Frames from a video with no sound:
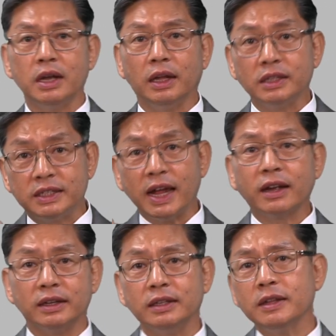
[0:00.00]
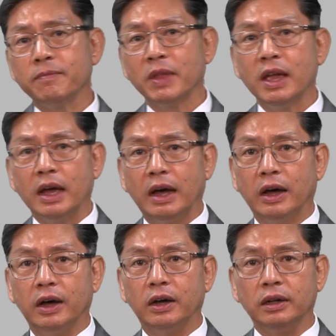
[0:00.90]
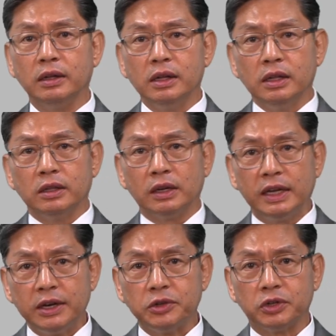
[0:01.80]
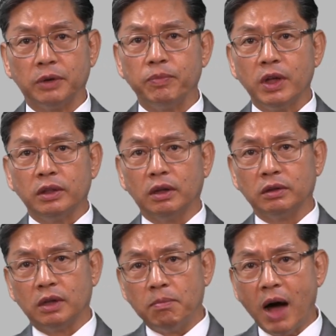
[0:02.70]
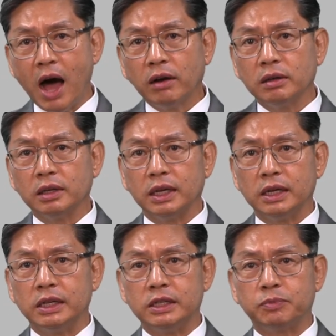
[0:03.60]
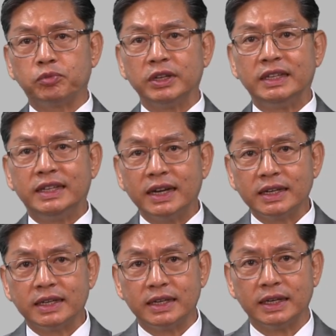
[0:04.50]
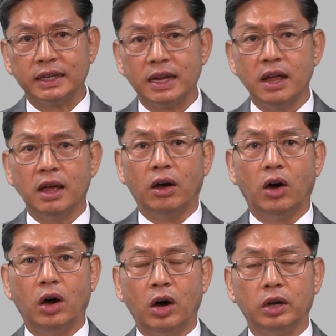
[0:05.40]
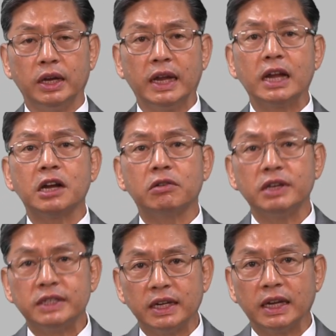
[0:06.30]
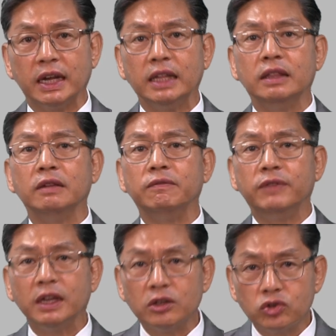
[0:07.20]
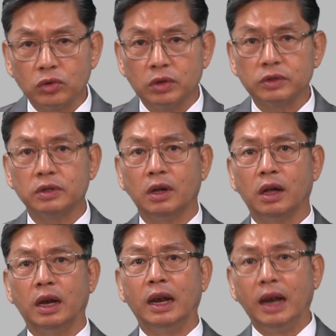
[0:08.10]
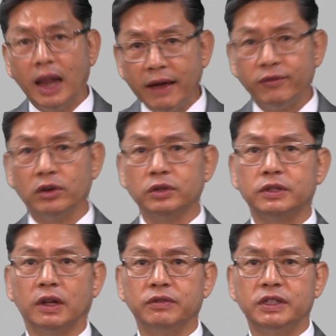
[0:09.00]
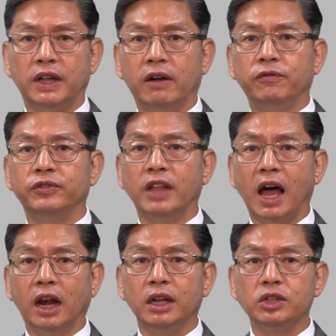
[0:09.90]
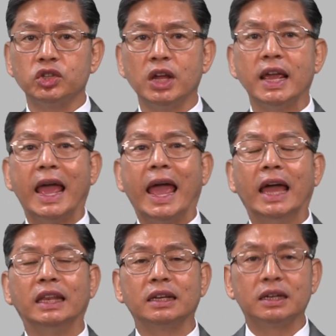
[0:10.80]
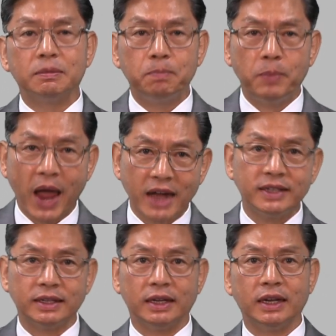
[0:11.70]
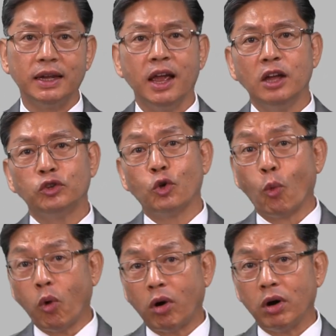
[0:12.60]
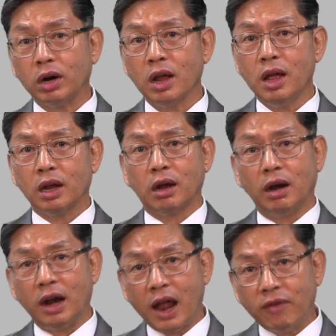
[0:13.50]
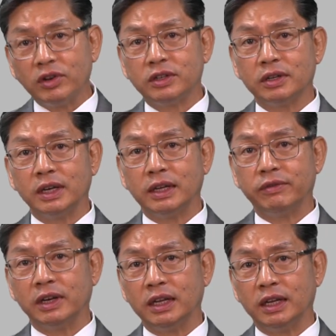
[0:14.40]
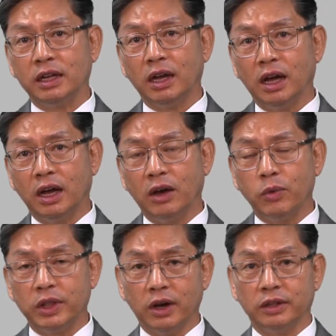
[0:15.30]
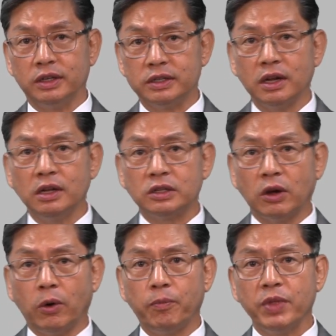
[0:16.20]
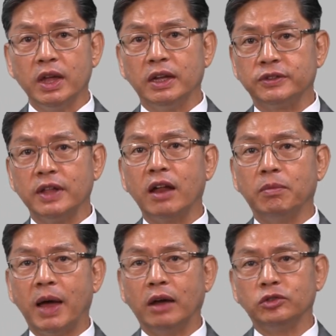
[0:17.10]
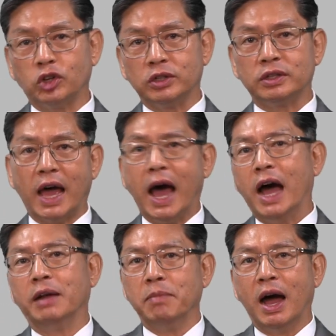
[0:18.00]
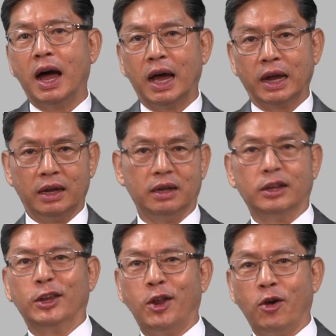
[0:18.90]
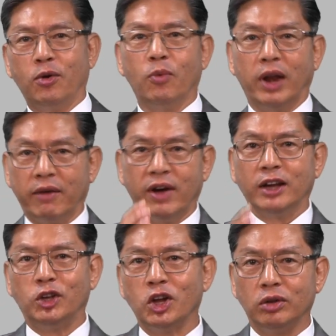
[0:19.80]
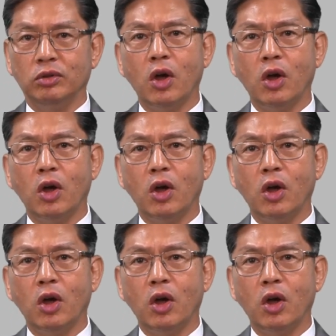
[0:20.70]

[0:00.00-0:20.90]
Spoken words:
And the second, the leadership, the model is predicted on increasing individuals' levels of self-knowledge and capacity to work collaboratively with others. So it's not about just what have I done?